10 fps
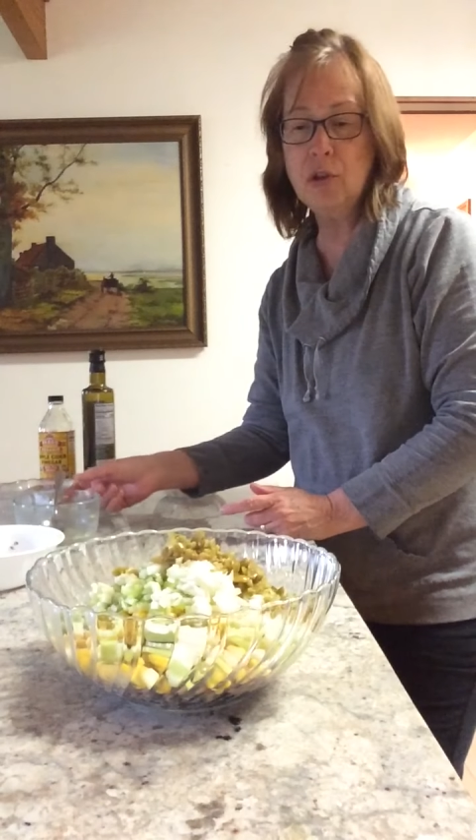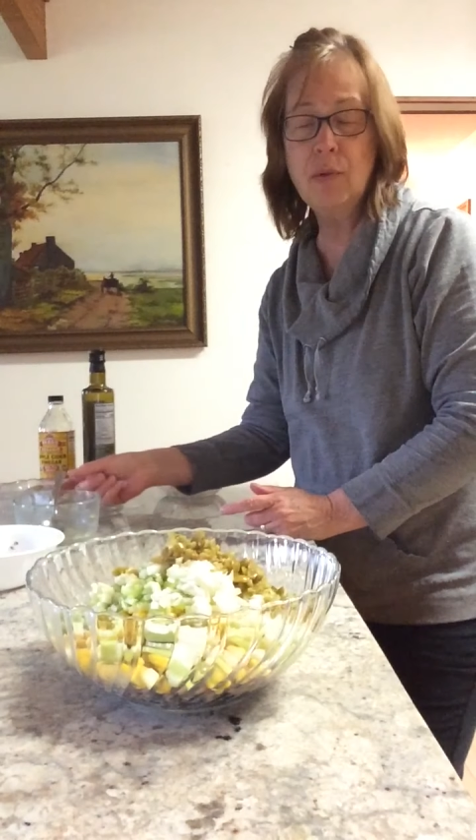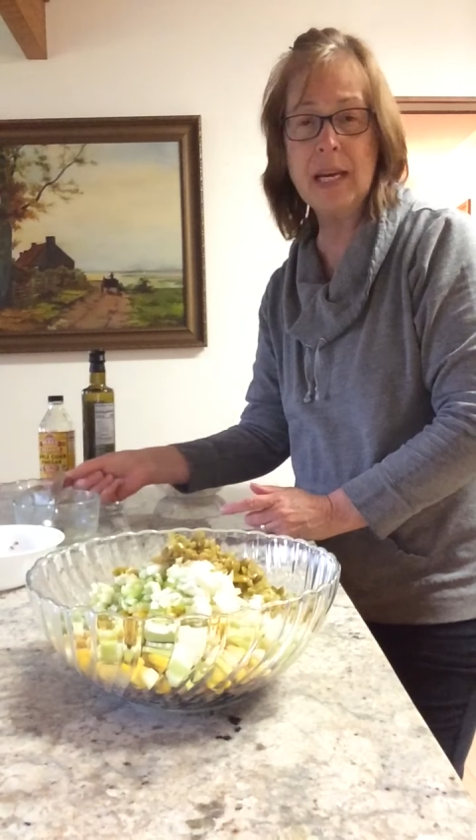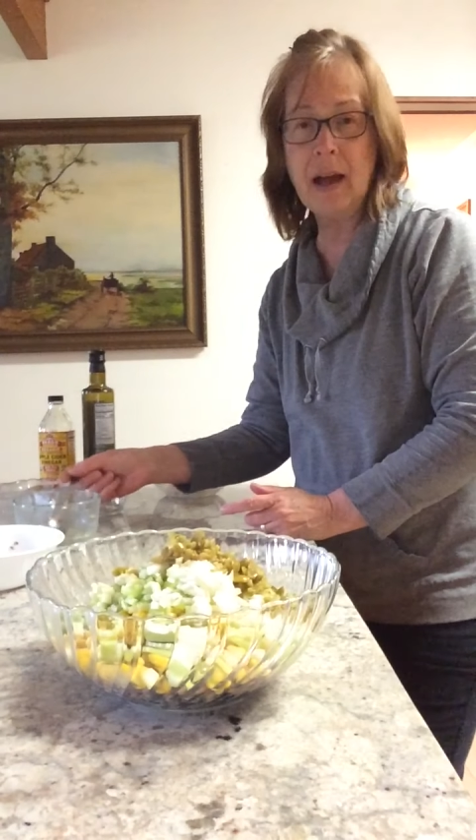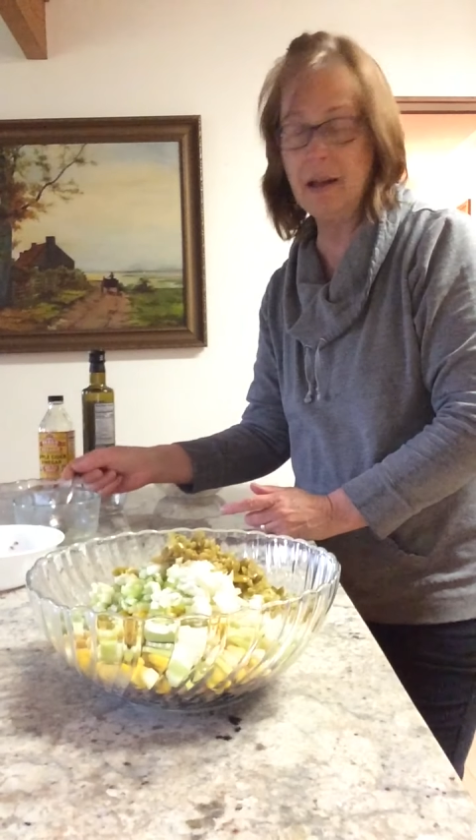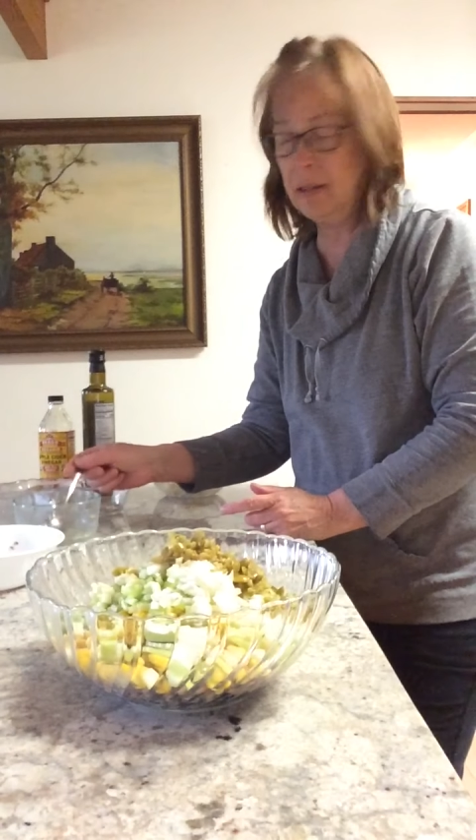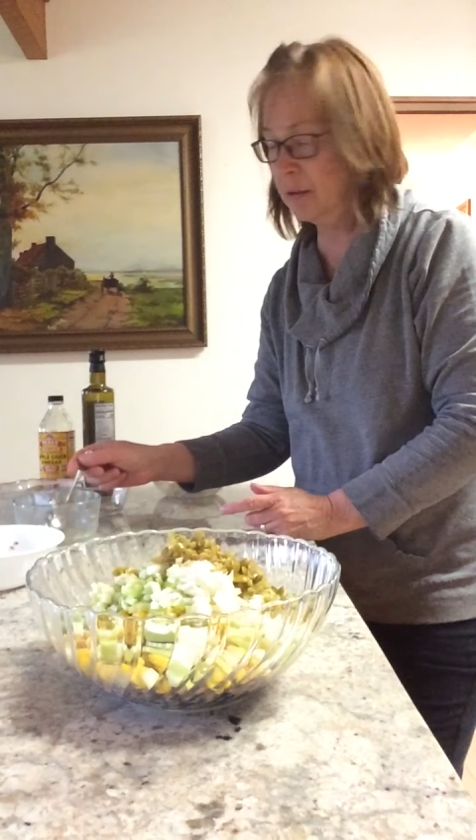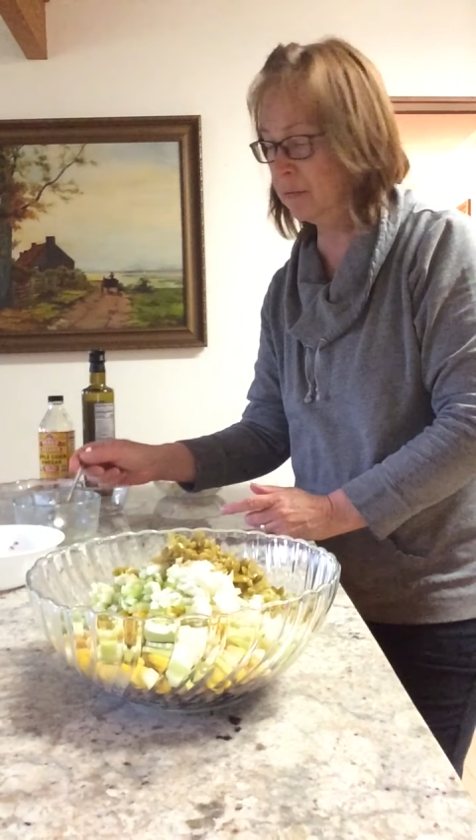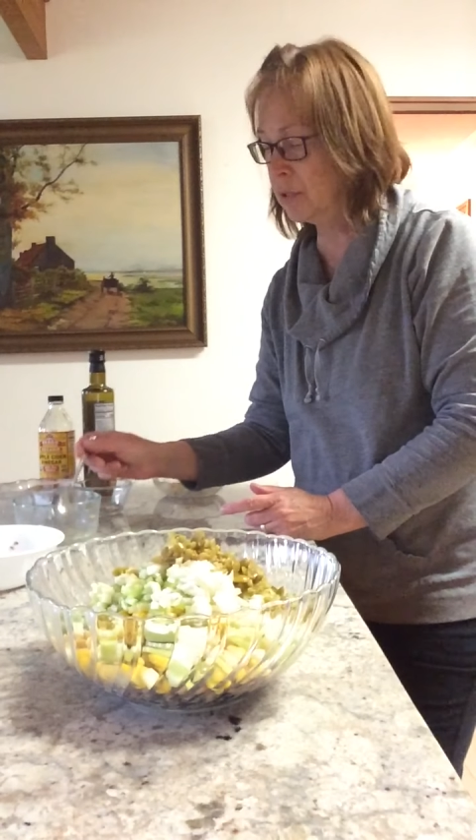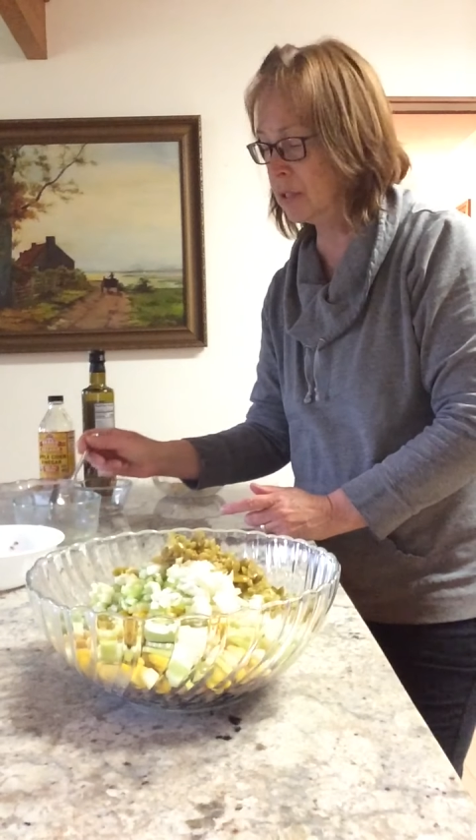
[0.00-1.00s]
green
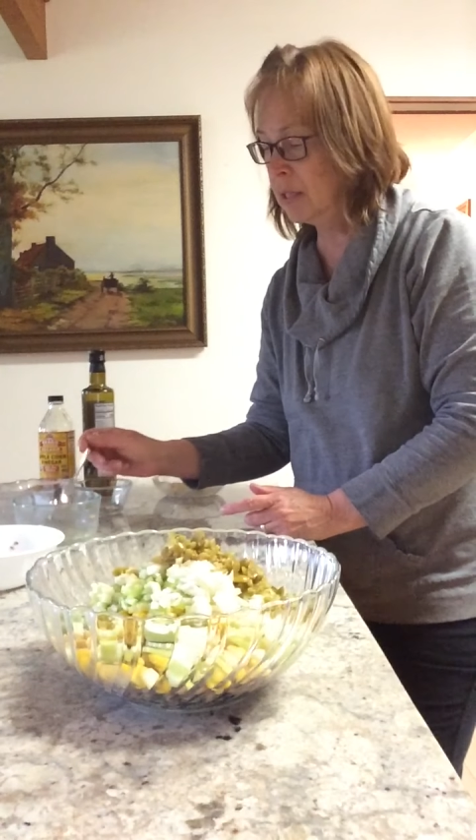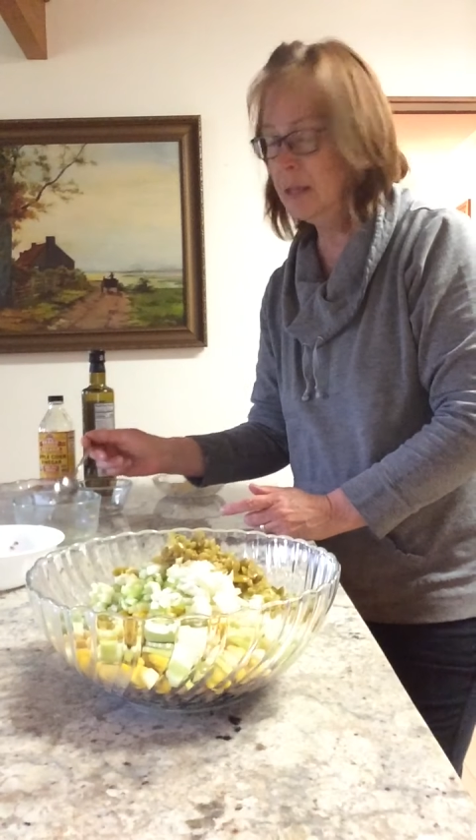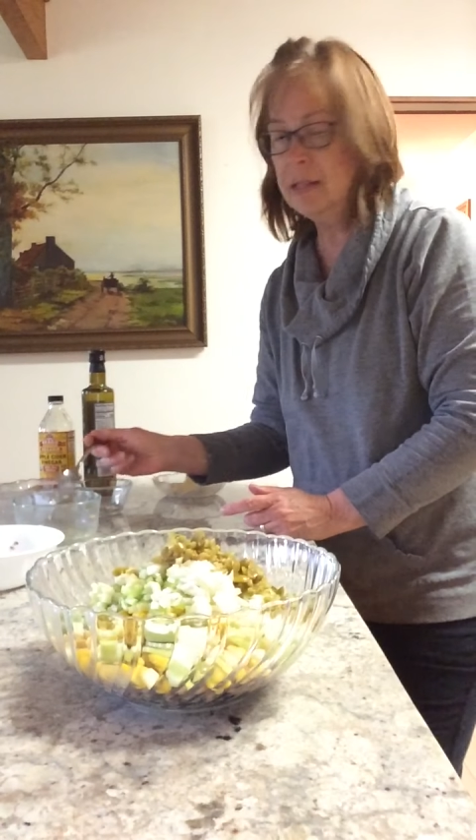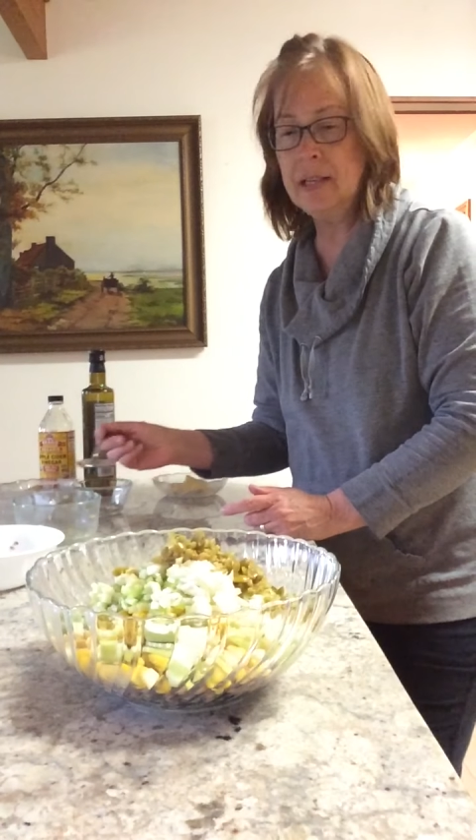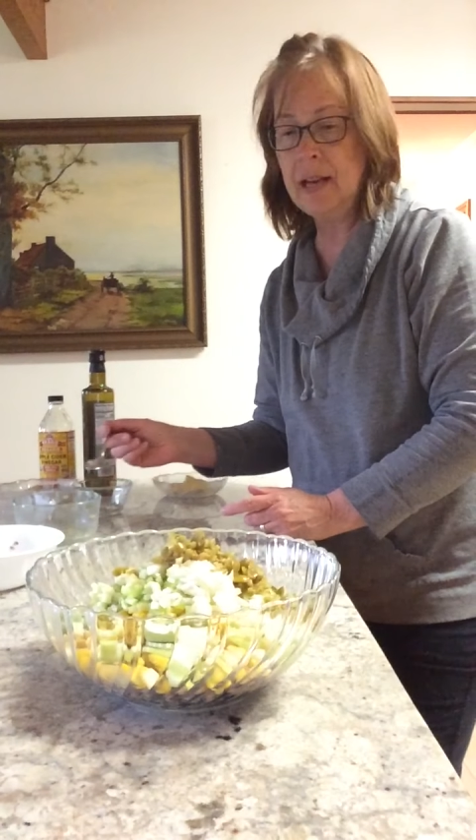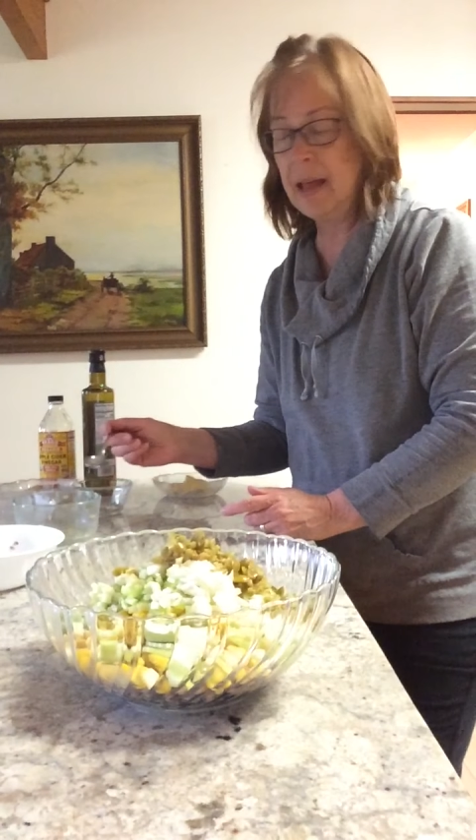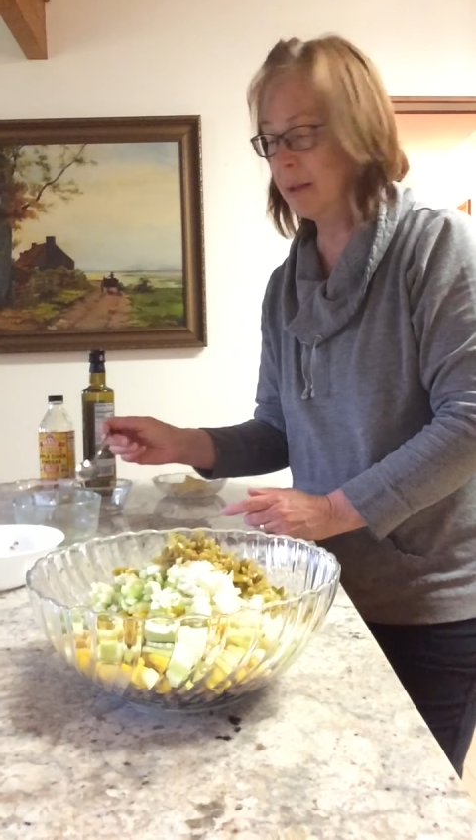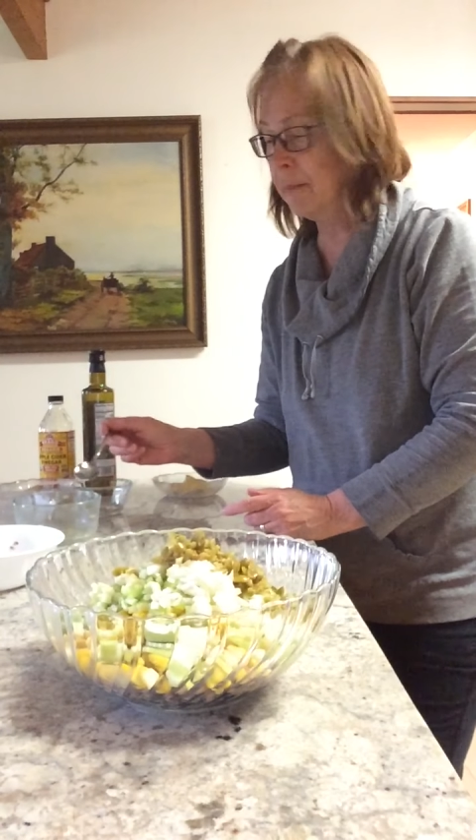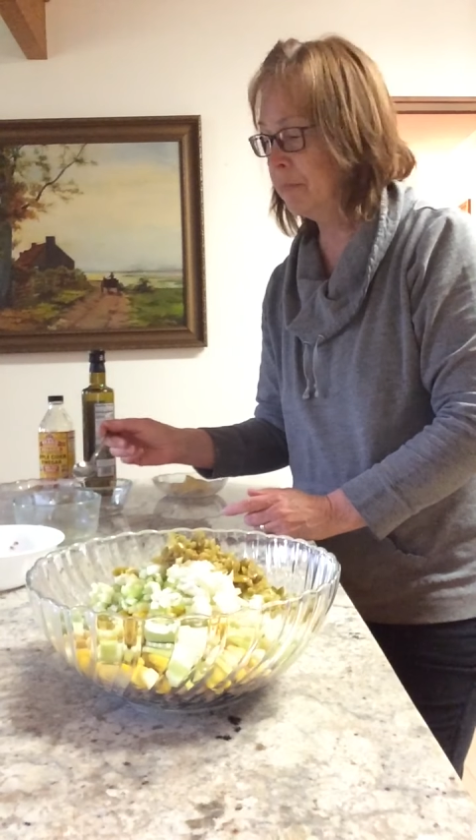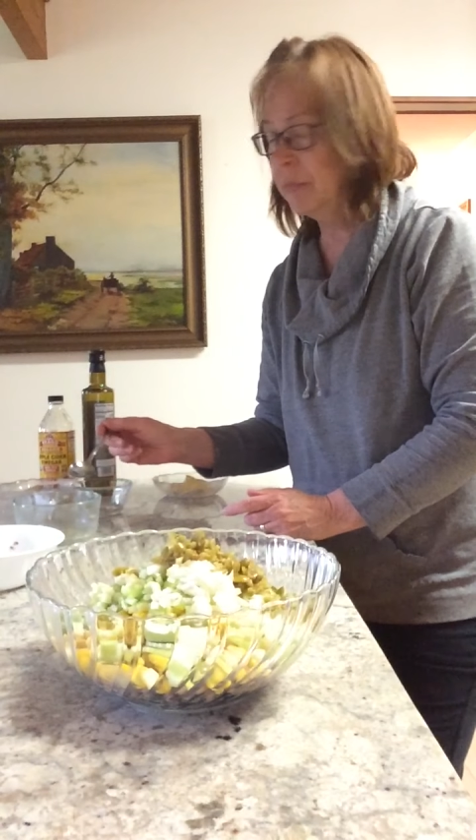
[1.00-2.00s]
olives today.